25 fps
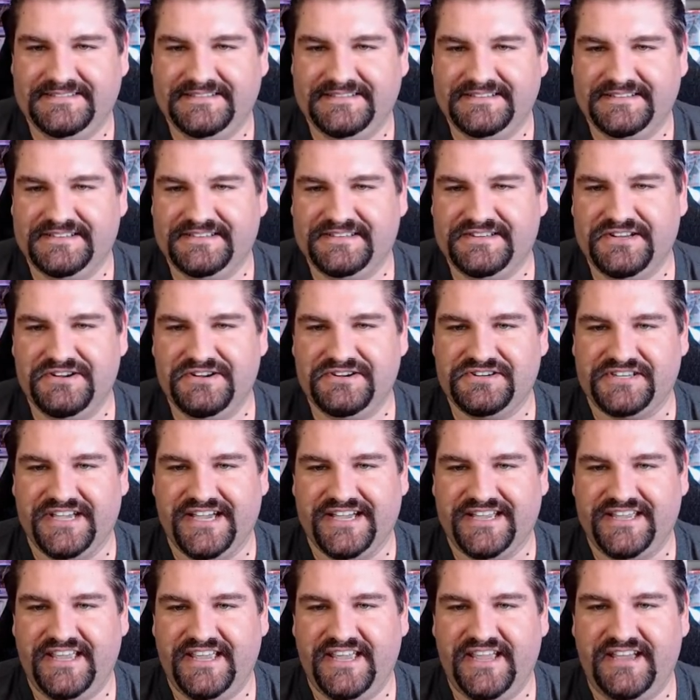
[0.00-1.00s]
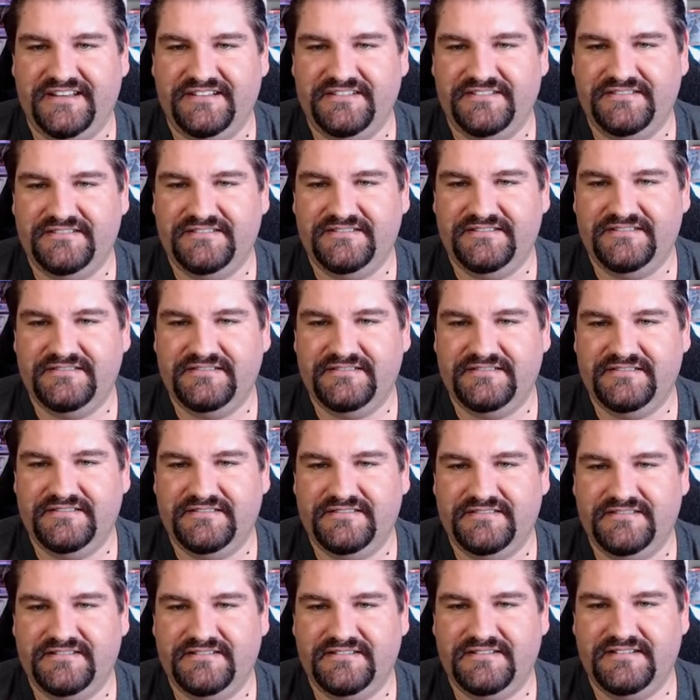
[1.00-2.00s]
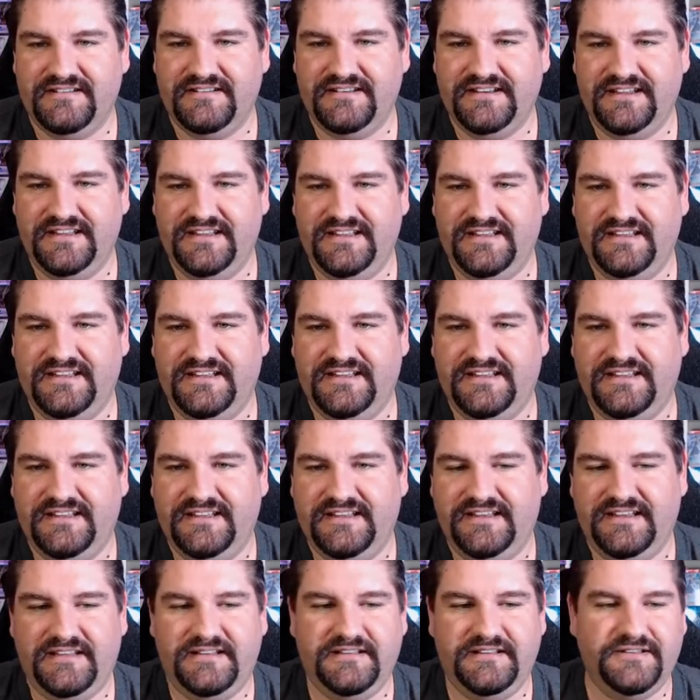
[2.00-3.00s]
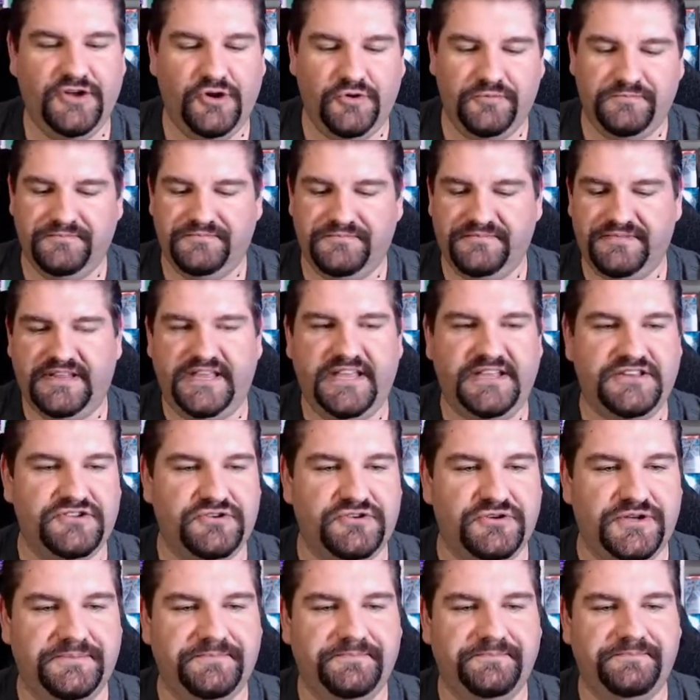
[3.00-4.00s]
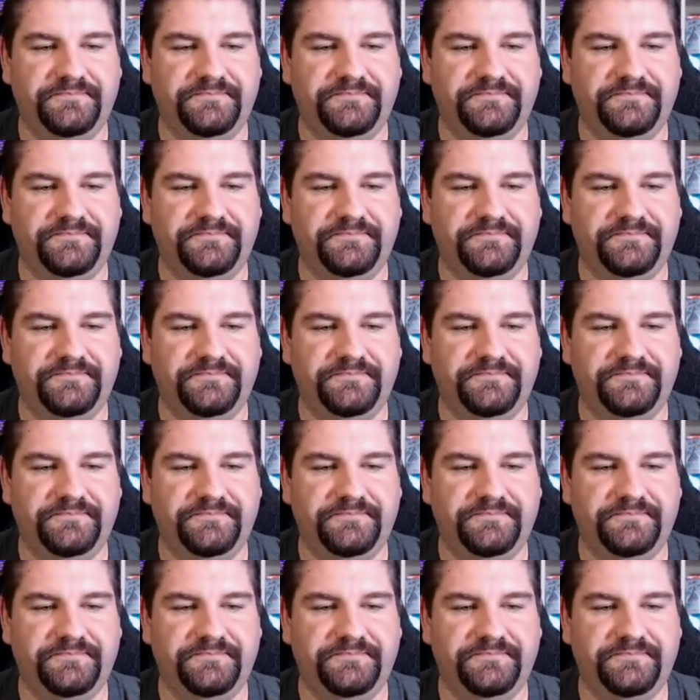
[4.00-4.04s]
Seriously, I can't... Uh, nope, can't do it.